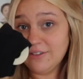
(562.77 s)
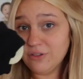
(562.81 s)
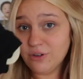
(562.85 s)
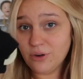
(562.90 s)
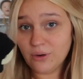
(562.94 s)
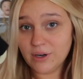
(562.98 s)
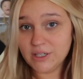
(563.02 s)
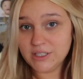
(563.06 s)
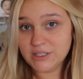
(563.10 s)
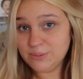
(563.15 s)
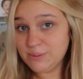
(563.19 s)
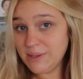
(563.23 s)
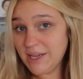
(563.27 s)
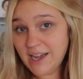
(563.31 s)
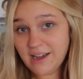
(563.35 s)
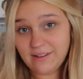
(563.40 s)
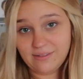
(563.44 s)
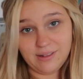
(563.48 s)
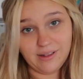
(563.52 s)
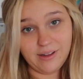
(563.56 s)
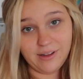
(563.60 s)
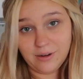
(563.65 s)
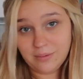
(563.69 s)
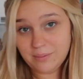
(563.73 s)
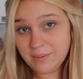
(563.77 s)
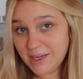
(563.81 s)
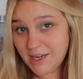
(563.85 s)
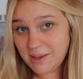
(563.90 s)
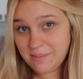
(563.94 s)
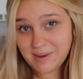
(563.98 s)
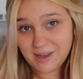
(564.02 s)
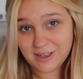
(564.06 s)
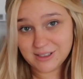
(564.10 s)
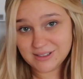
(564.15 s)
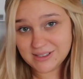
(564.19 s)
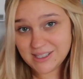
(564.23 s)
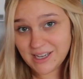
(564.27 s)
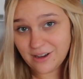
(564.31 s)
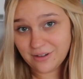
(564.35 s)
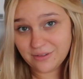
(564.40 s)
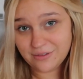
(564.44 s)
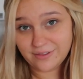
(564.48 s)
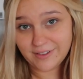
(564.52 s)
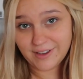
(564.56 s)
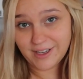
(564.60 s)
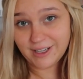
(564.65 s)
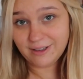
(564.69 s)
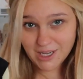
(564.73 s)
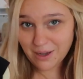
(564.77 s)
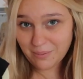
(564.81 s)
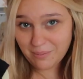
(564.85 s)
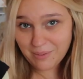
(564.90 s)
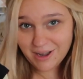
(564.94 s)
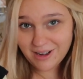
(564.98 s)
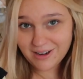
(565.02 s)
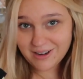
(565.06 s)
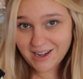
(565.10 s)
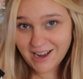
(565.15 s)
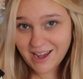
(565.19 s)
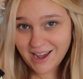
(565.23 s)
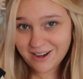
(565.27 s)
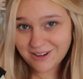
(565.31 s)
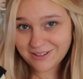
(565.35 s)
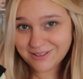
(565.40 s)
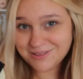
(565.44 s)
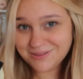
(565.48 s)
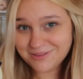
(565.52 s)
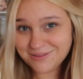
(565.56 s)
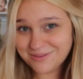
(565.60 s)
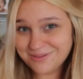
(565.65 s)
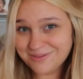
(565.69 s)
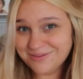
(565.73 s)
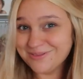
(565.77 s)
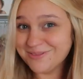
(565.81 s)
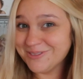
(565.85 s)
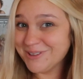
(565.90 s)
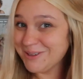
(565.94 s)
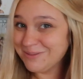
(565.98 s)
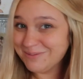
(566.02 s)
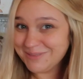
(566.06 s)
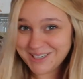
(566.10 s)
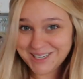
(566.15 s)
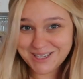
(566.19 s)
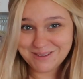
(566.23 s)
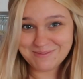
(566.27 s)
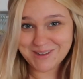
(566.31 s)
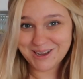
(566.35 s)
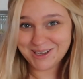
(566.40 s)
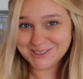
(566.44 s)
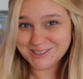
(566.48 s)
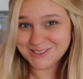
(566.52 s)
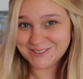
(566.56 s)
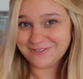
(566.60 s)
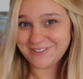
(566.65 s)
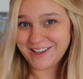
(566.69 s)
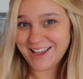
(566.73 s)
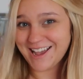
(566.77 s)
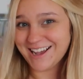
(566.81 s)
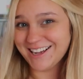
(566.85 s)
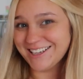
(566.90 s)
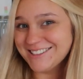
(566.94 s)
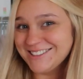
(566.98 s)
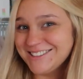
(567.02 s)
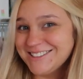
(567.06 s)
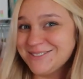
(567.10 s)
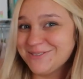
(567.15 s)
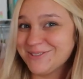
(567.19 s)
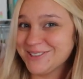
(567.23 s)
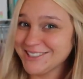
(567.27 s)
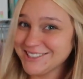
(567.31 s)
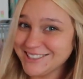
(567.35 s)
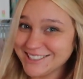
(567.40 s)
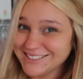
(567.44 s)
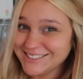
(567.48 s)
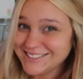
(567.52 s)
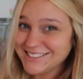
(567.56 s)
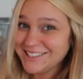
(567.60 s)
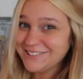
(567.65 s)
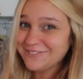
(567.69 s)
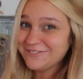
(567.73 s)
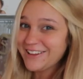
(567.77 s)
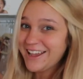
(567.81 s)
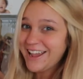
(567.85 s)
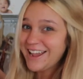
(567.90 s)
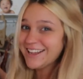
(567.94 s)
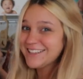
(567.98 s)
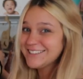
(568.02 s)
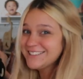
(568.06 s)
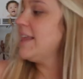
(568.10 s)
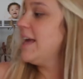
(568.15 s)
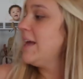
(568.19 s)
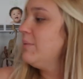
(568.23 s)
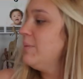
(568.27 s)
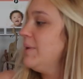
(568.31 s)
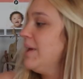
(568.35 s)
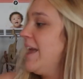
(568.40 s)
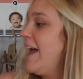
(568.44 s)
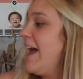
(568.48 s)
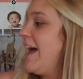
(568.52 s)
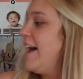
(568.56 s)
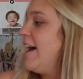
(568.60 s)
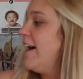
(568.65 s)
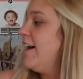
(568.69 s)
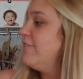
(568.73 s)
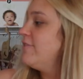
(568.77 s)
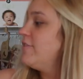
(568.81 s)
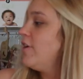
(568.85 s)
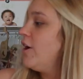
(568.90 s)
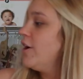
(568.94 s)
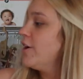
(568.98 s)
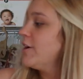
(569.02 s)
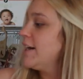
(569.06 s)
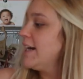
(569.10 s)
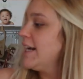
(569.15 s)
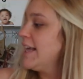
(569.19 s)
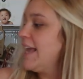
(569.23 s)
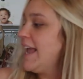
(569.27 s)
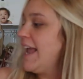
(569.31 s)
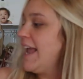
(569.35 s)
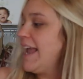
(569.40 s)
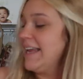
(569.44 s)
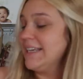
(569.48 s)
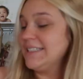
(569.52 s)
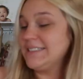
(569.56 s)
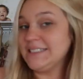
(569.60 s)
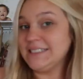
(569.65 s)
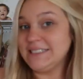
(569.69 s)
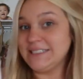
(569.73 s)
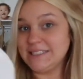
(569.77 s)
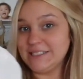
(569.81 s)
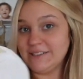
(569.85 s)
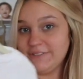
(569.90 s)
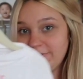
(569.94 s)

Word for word: of course we have a little Minnie Mouse outfit. Come on now. We're Minnie Mouse fans. We're Disney fans. Then we have already Auntie's